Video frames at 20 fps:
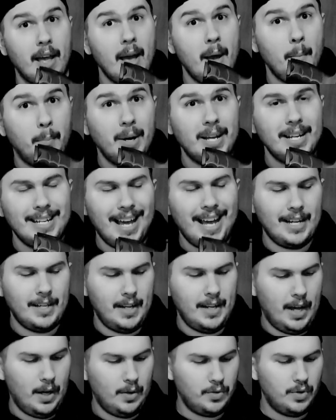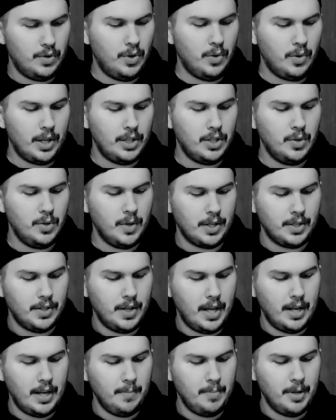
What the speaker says: but not now, so don't get too excited.